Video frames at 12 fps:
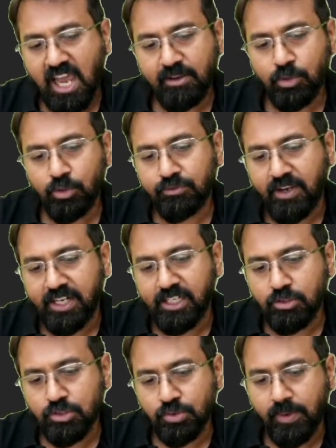want to find
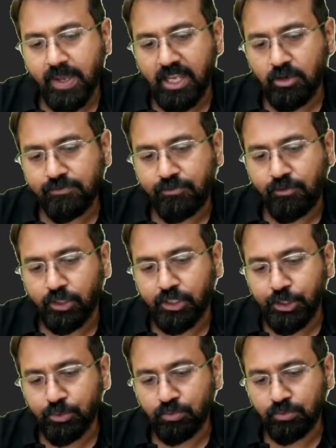out square of 42.